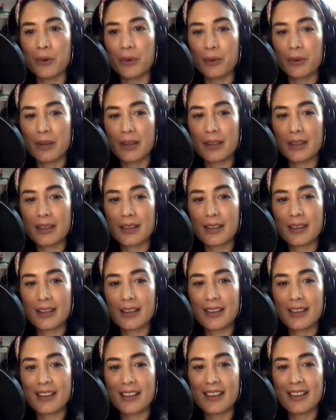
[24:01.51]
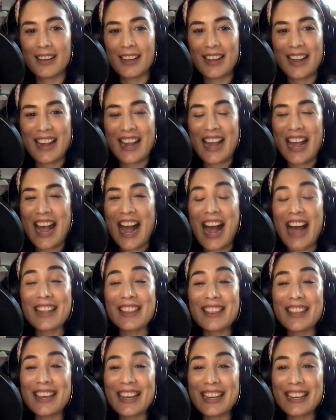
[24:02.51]
mood. I
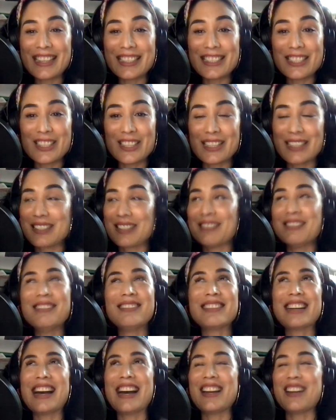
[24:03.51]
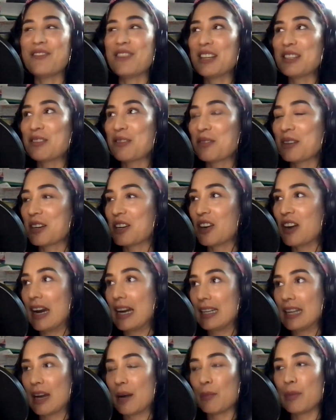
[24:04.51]
think it just, oh God, it makes me want to
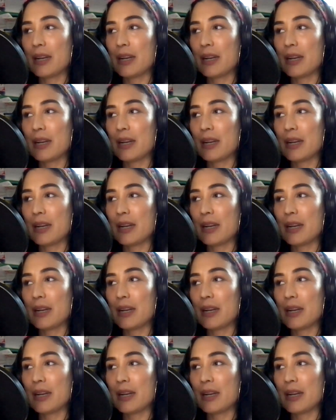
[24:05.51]
cry now.